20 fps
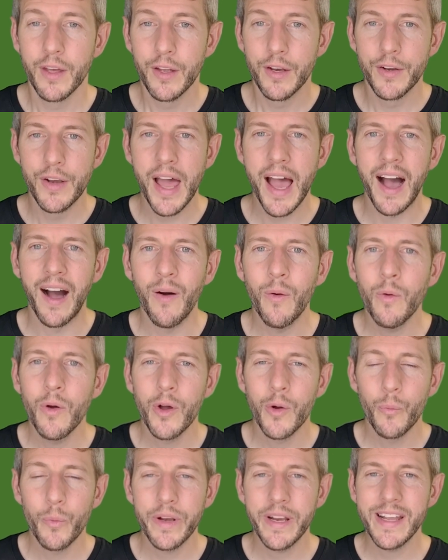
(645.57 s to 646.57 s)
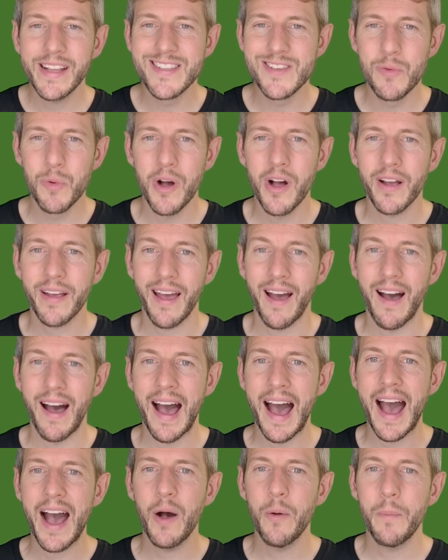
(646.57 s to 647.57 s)
Now, we need to work out
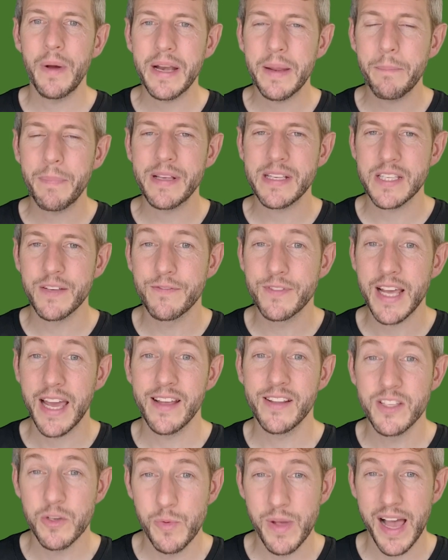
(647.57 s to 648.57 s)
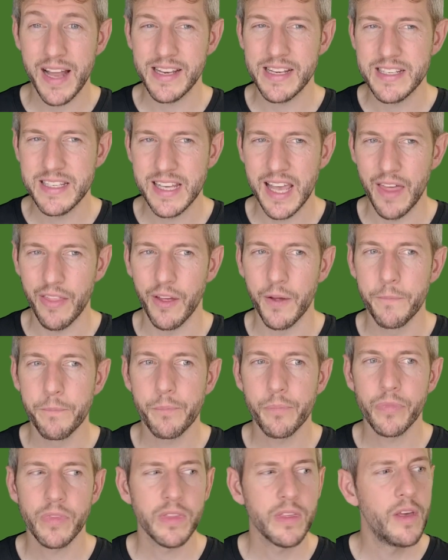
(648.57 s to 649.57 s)
how many bits of data we added together.
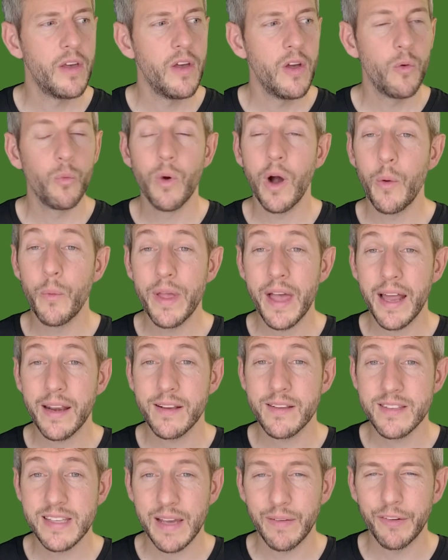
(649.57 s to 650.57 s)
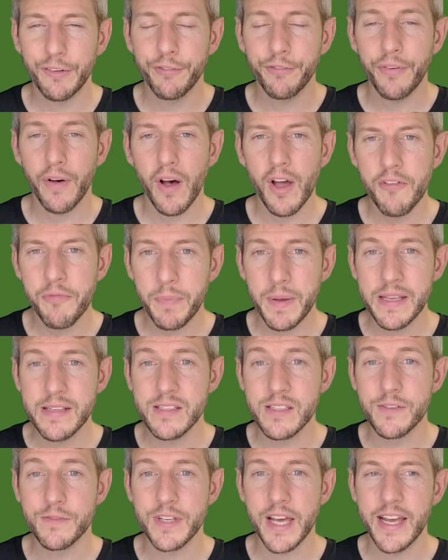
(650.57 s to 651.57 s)
Well, we added together 5
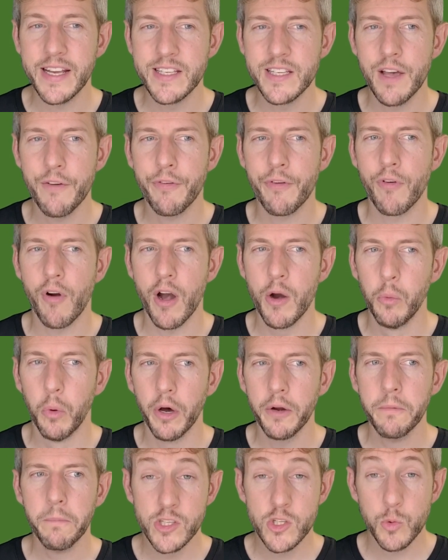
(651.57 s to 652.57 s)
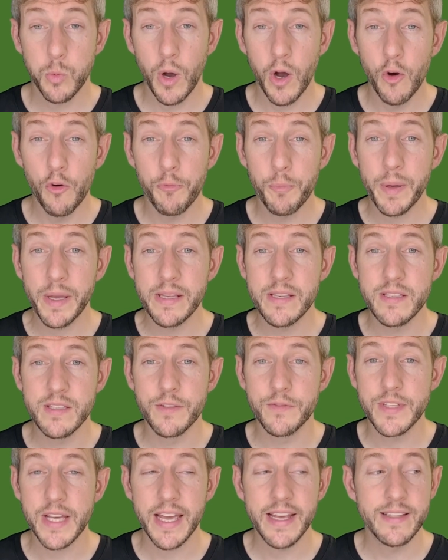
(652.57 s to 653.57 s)
pieces of data for row 1, 12 pieces
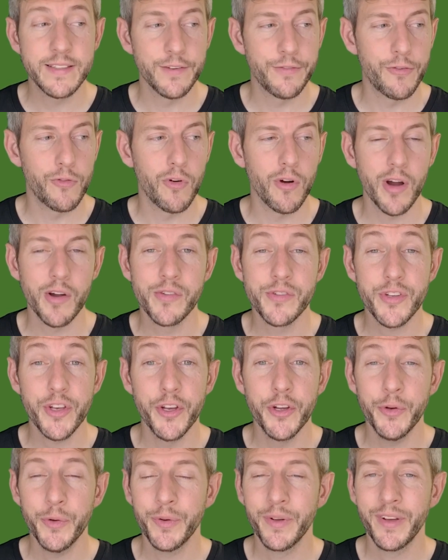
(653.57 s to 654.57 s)
of data for row 2,